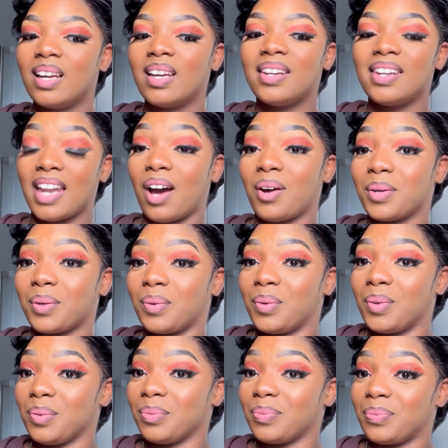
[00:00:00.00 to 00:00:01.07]
Now,
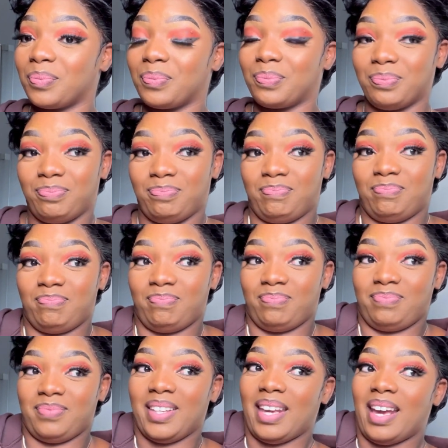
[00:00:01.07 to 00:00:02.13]

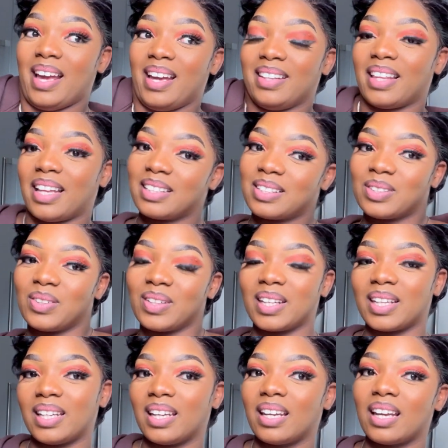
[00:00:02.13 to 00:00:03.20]
yeah, that's
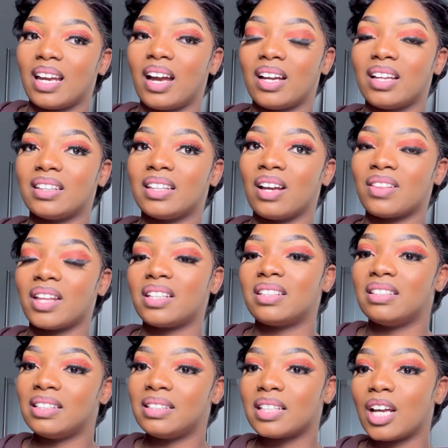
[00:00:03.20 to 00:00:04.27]
tricky. Now, that
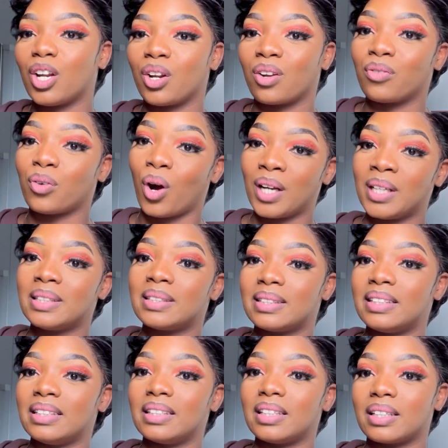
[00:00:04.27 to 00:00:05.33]
needs a lot of
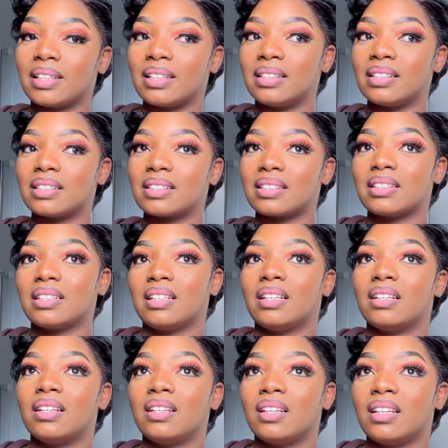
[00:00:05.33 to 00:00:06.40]
honesty, because
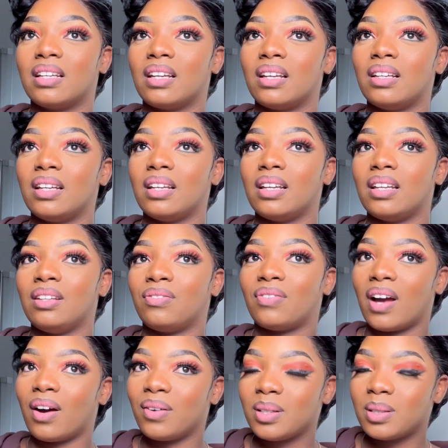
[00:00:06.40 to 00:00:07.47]
if
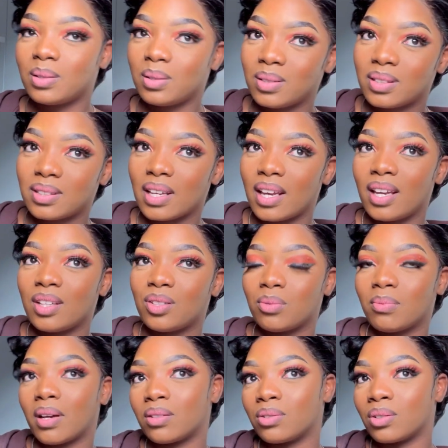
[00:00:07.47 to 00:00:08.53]
I was to say to
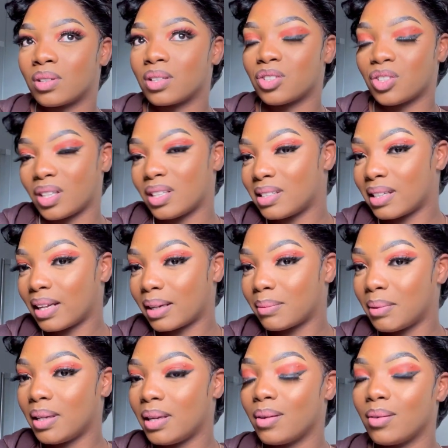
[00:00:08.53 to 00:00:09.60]
my daughter she is like
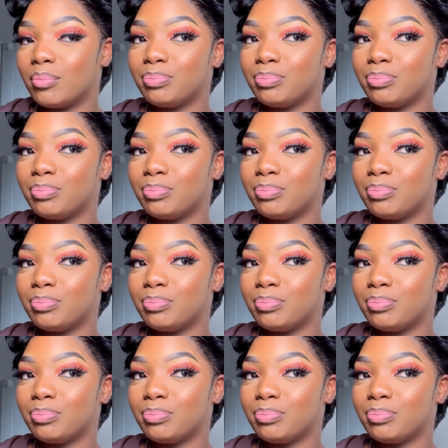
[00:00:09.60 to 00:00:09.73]
me,